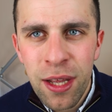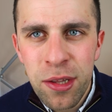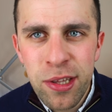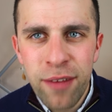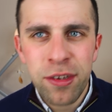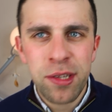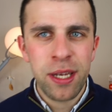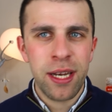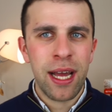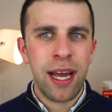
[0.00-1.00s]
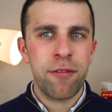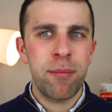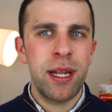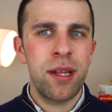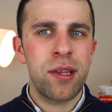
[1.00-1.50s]
seventeen and a half
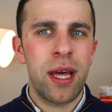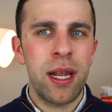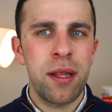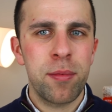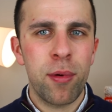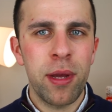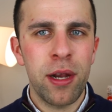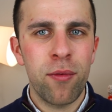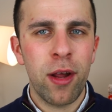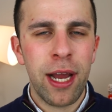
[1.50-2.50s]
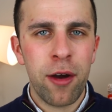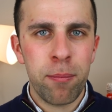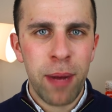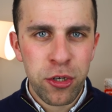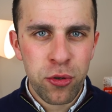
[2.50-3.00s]
minutes, and it's probably going to run out
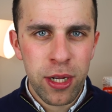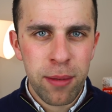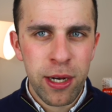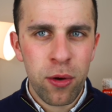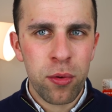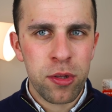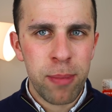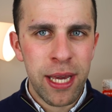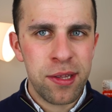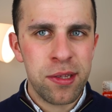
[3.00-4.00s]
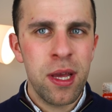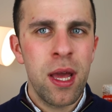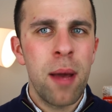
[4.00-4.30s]
of battery in a minute or space.